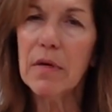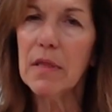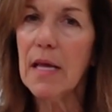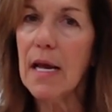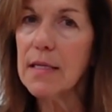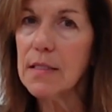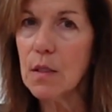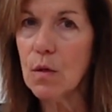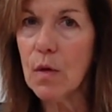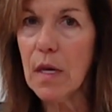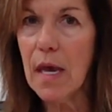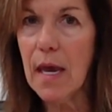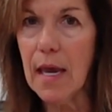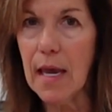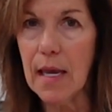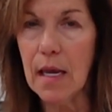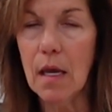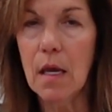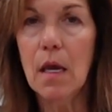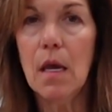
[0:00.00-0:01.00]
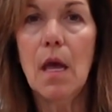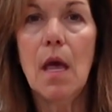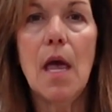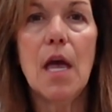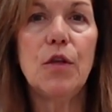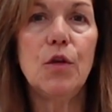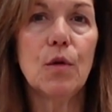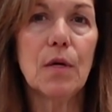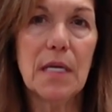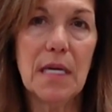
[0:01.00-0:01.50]
but that's okay.
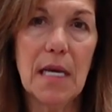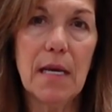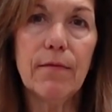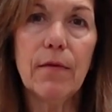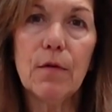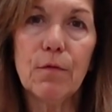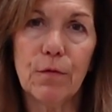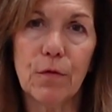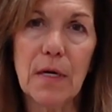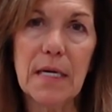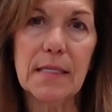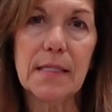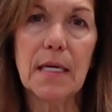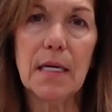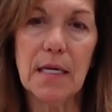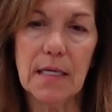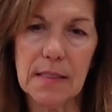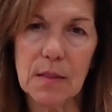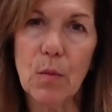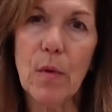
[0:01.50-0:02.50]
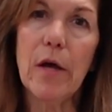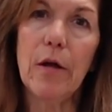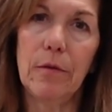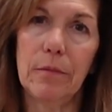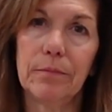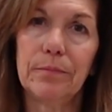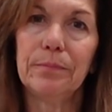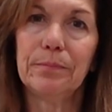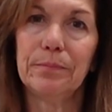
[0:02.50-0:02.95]
And you can even freeze it as well.